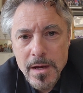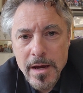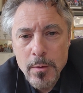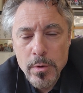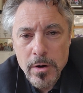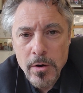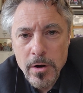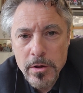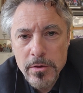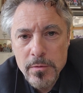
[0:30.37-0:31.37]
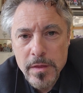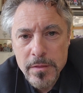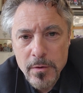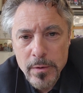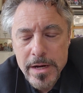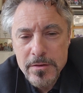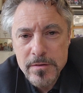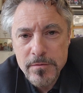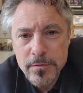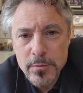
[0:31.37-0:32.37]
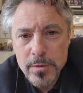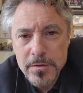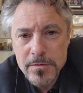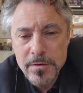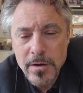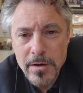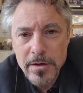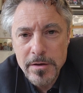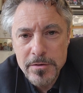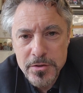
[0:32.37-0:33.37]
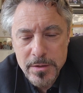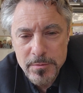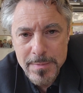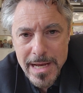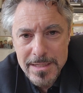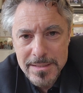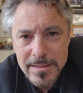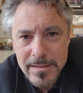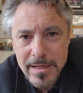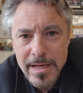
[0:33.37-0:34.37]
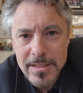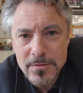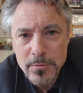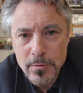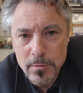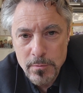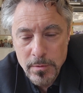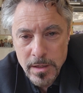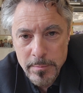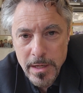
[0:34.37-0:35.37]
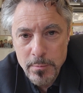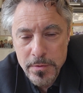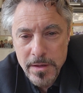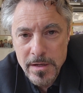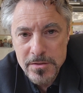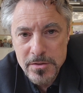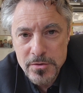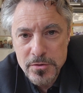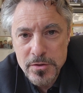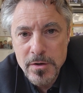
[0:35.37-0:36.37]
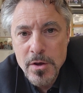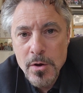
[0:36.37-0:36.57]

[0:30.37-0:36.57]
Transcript: I would argue that the greatest influence on James Madison as for coming up with the Constitution